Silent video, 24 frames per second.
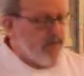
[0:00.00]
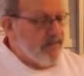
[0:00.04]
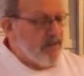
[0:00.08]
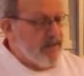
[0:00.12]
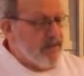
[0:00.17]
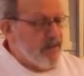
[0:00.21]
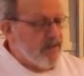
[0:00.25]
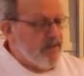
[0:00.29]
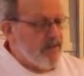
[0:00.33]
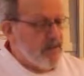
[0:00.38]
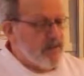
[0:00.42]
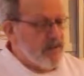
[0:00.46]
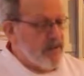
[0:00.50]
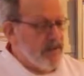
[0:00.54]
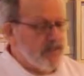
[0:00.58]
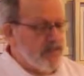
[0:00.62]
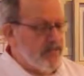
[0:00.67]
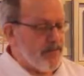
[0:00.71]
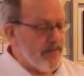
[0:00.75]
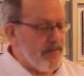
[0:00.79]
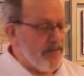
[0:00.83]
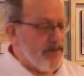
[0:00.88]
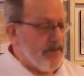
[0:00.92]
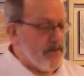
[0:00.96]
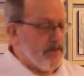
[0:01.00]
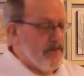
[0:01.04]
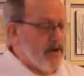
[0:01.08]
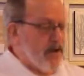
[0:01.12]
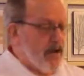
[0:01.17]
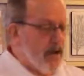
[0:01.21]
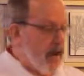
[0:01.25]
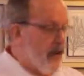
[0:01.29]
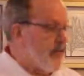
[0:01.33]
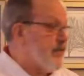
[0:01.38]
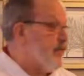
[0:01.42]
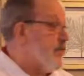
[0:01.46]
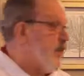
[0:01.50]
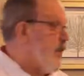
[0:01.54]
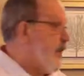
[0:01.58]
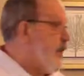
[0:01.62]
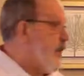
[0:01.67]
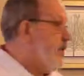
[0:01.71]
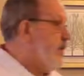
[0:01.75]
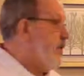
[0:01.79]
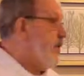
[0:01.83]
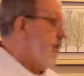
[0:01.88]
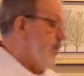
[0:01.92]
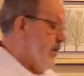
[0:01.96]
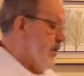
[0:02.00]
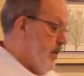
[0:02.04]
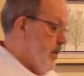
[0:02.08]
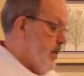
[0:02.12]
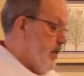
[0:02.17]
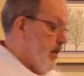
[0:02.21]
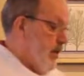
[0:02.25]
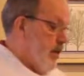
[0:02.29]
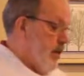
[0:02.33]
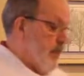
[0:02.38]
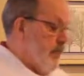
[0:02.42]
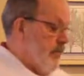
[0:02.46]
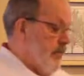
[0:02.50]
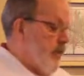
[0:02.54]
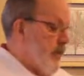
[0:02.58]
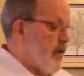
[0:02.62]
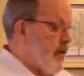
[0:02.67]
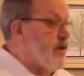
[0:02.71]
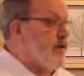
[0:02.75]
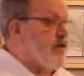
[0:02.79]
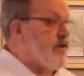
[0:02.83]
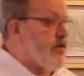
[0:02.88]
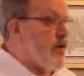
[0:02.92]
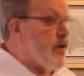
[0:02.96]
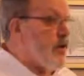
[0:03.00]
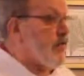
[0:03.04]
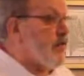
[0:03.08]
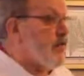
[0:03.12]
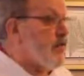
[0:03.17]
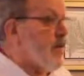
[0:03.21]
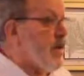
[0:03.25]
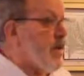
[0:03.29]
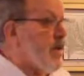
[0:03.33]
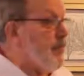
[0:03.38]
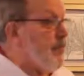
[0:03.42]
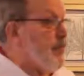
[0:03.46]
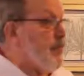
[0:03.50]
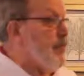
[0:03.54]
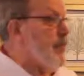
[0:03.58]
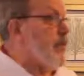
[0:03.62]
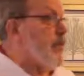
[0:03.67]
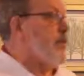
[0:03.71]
Very important. Outside, check your drainage pipes,